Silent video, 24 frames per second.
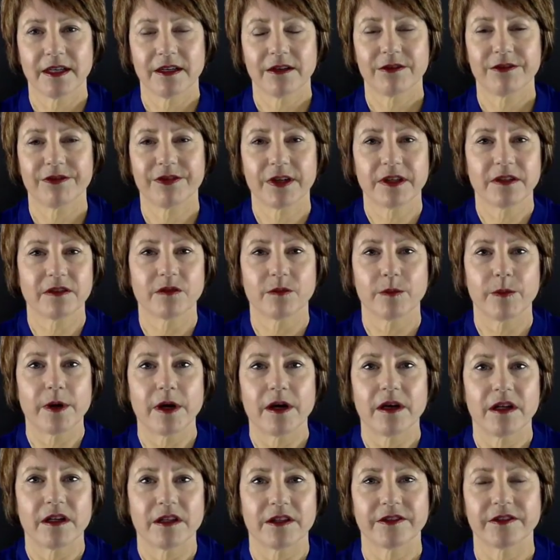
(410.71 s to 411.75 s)
fuzz
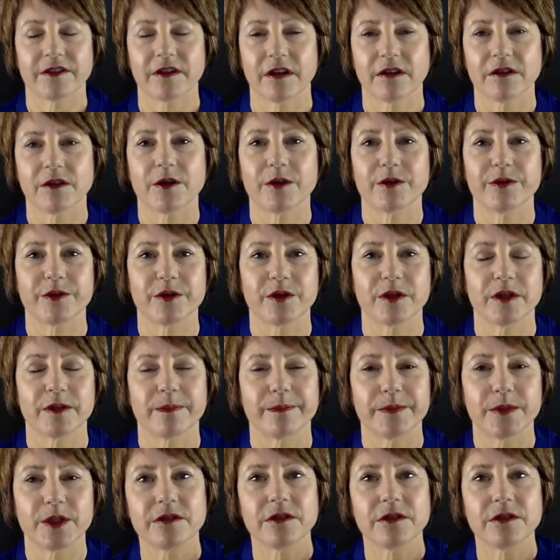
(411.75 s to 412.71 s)
balls all over them.